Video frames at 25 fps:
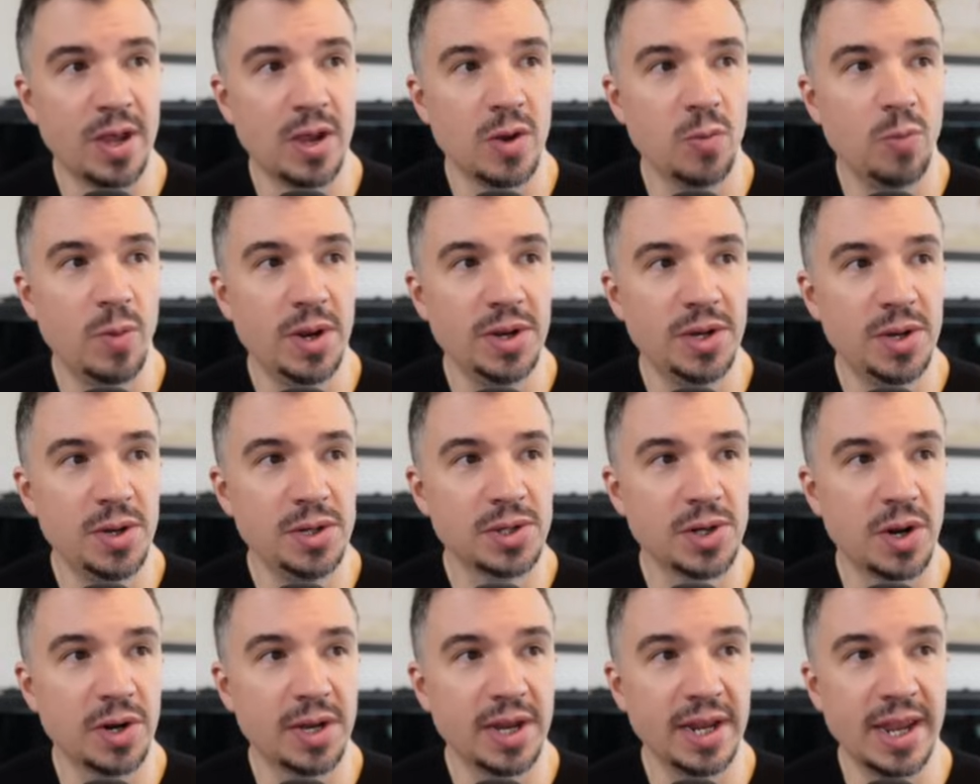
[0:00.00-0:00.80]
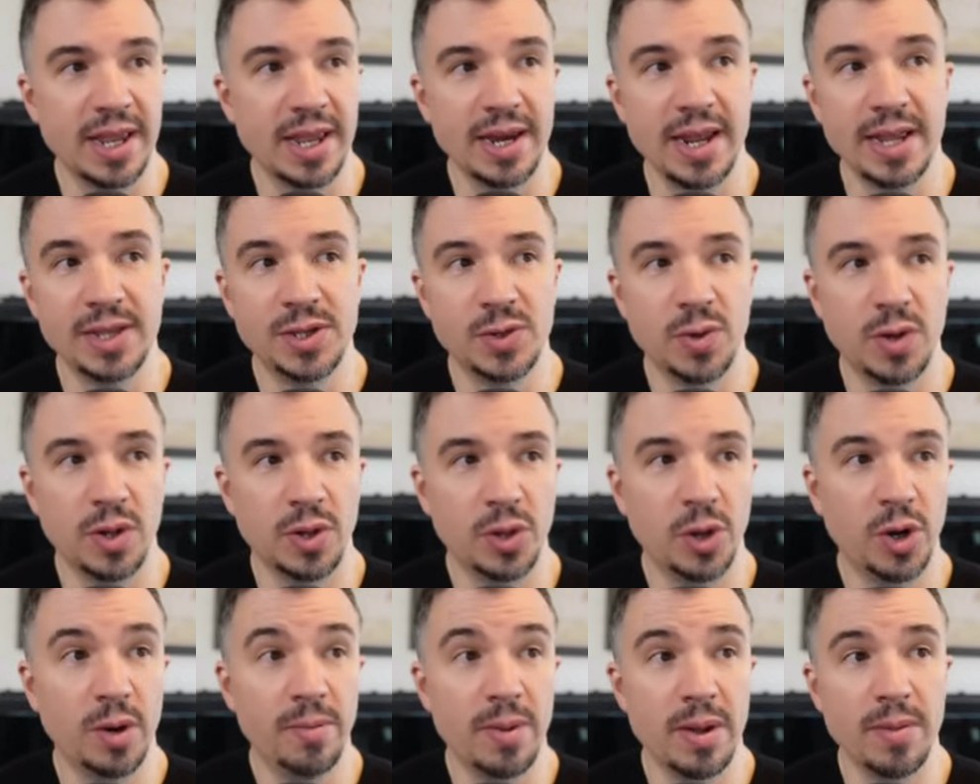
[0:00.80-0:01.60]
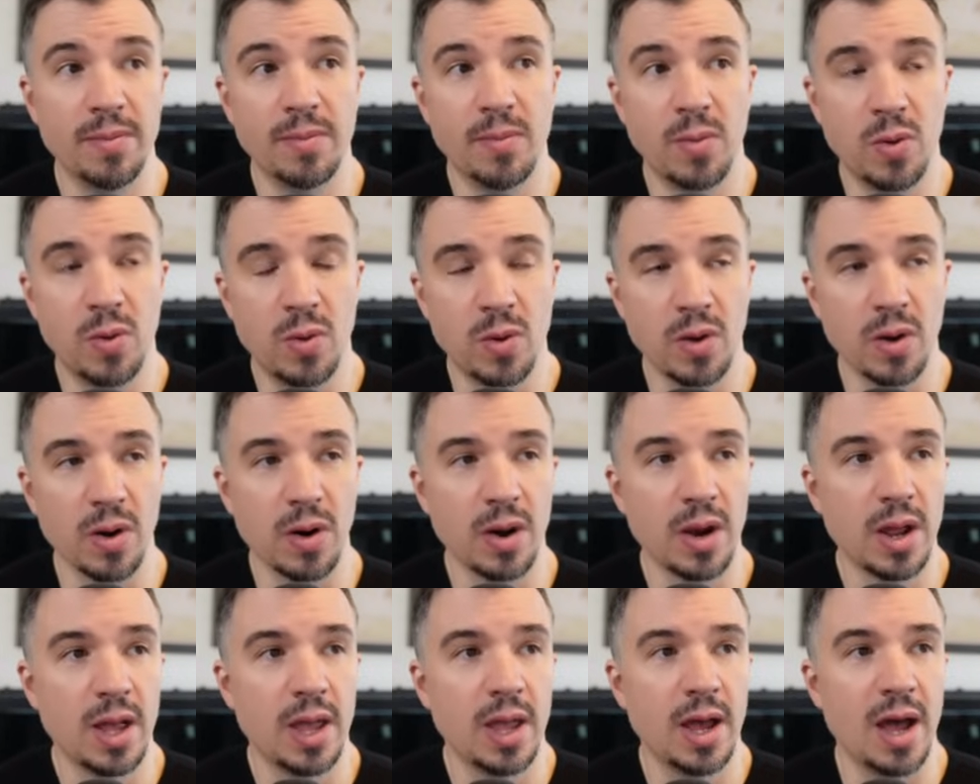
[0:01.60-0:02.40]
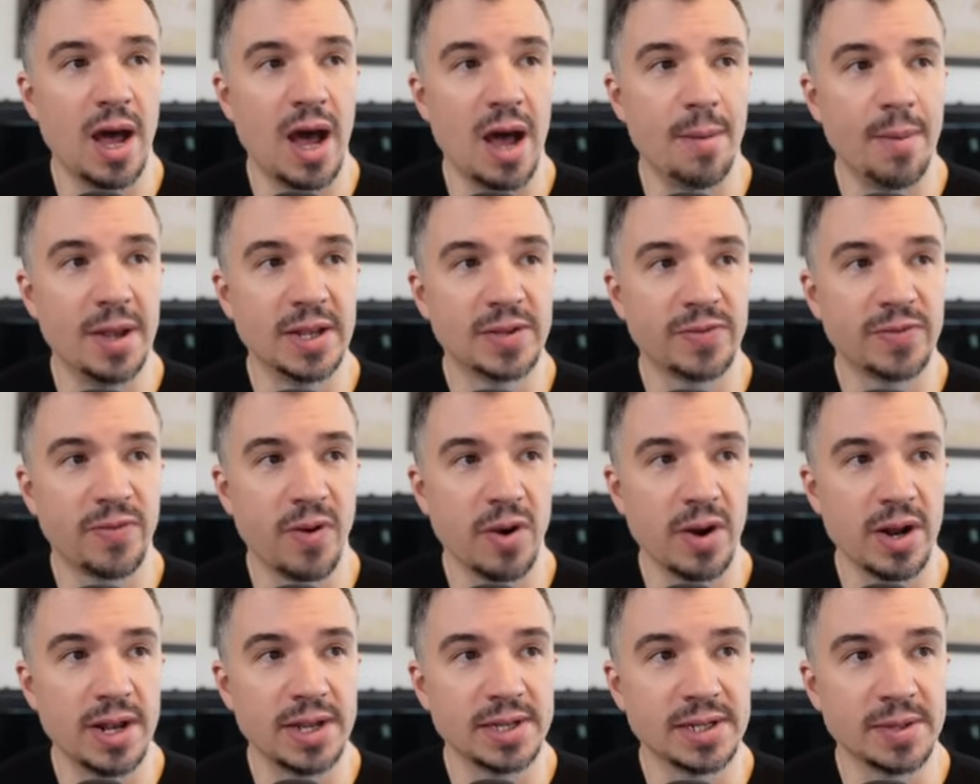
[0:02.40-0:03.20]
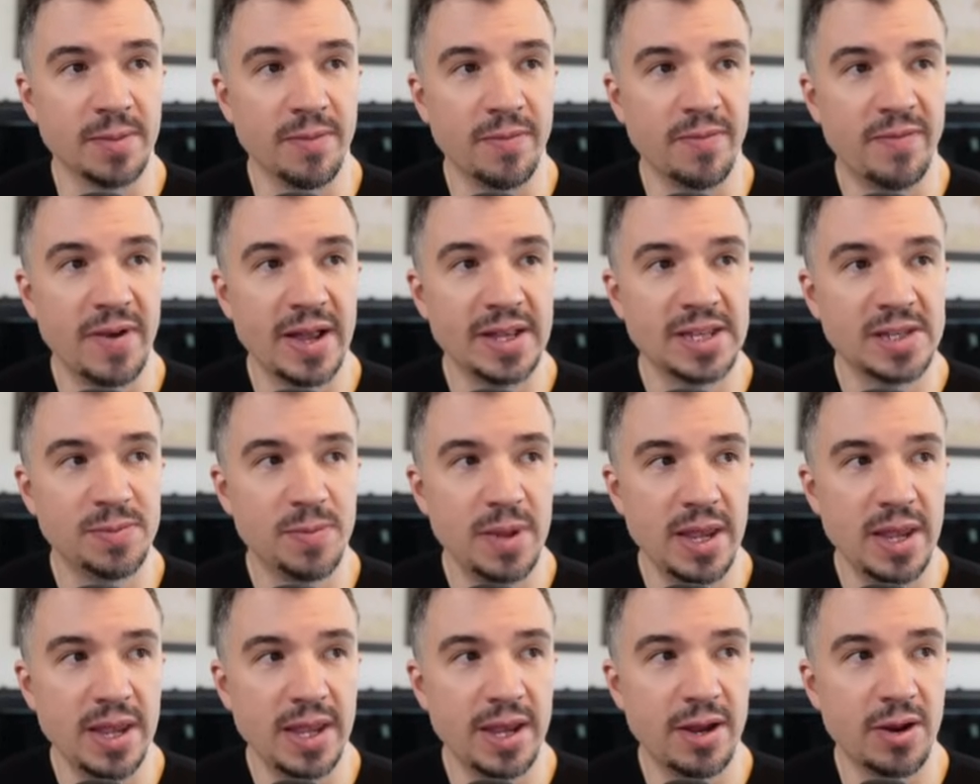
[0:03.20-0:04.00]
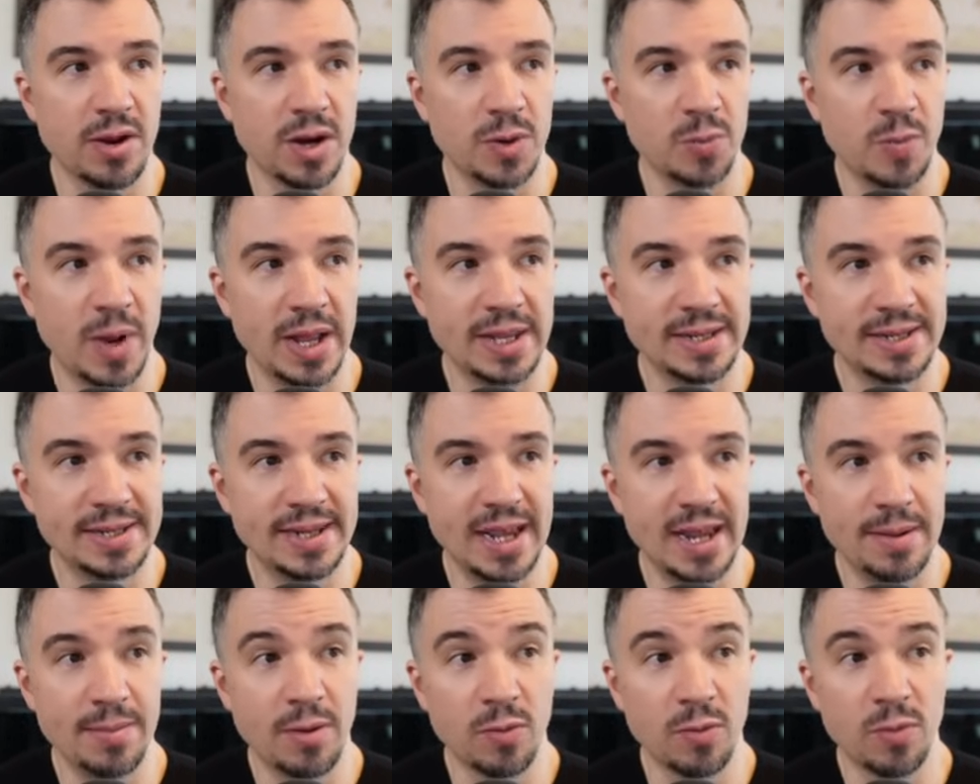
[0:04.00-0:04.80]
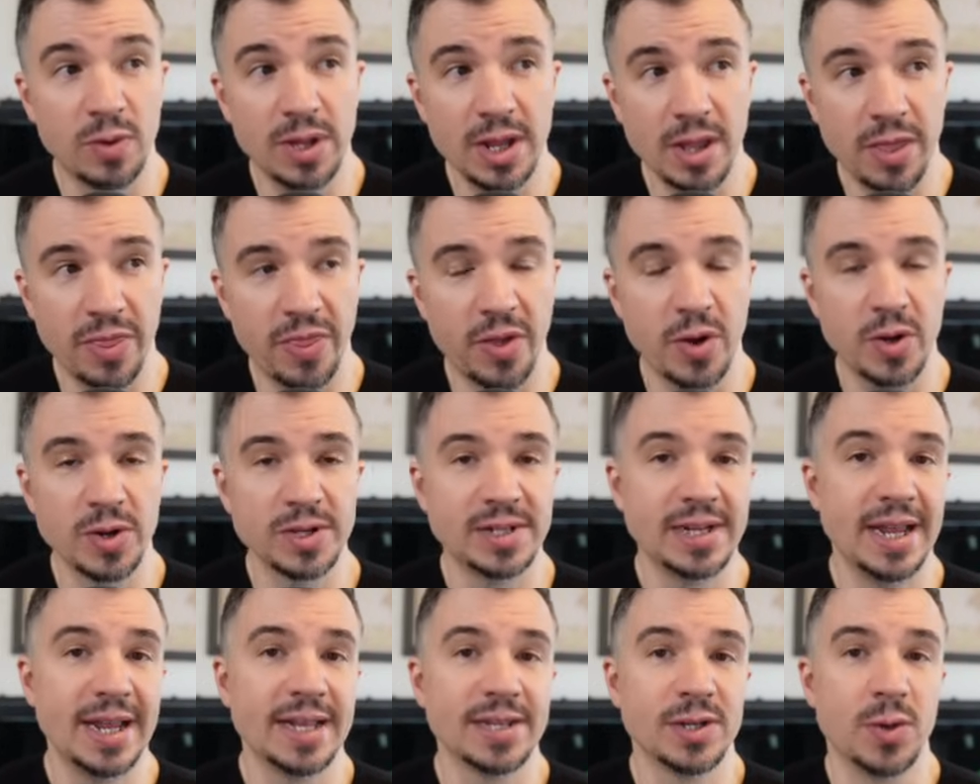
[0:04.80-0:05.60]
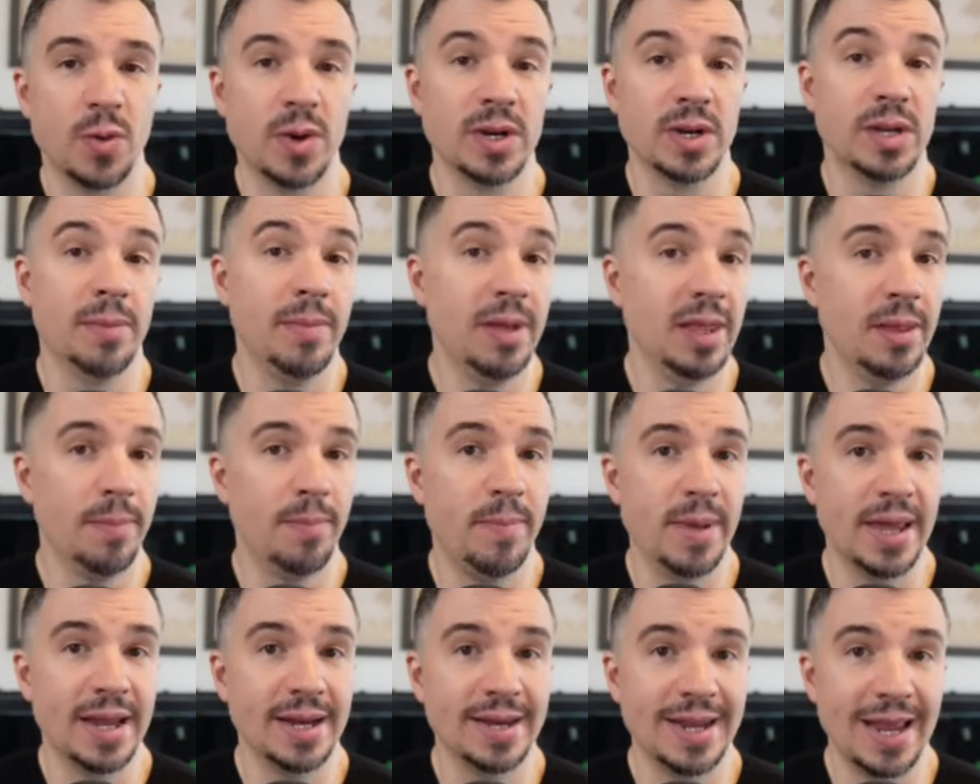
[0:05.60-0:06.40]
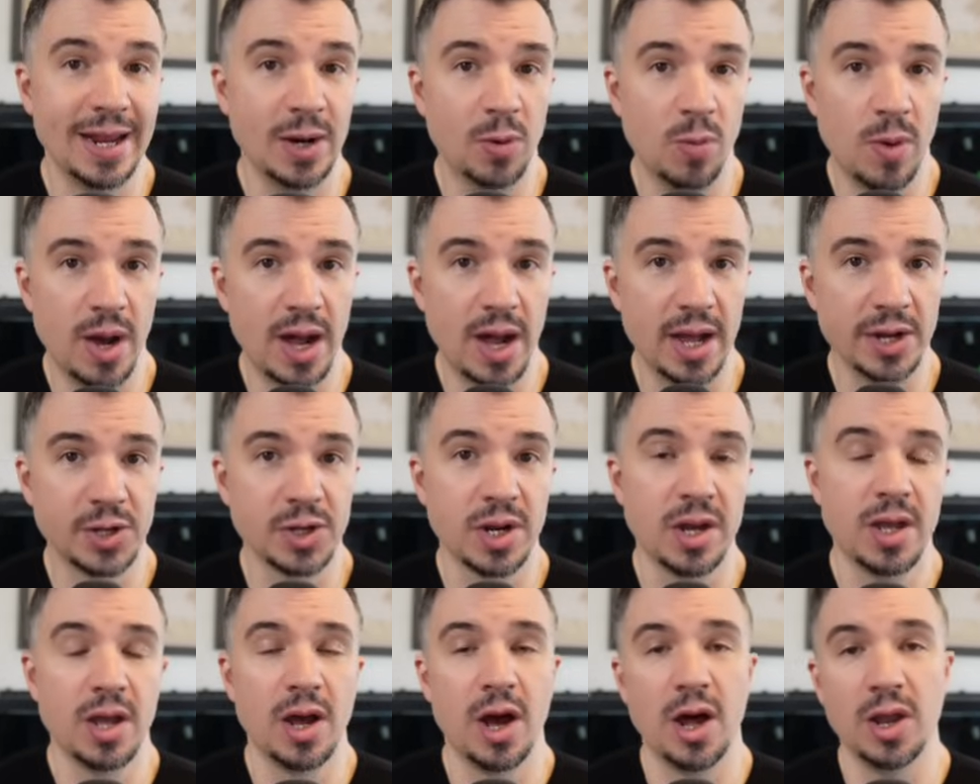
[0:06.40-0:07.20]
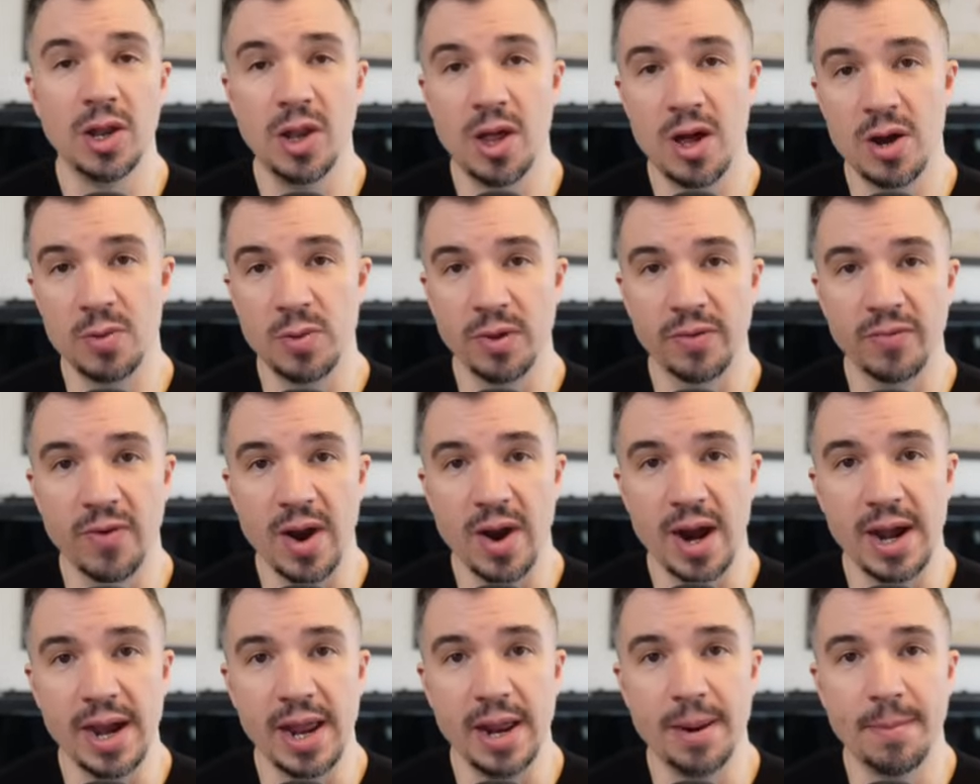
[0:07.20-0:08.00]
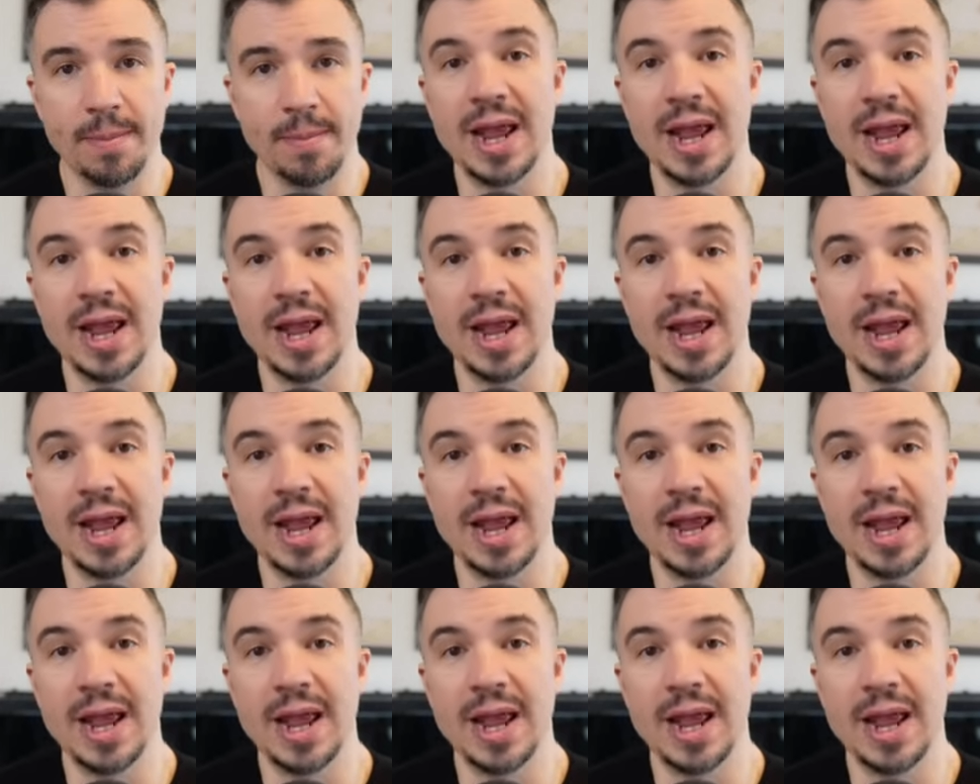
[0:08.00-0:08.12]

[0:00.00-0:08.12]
we do start to get into a little bit more as far as some Fed speak here on Wednesday, but really Thursday is going to be the big day to watch along with Friday.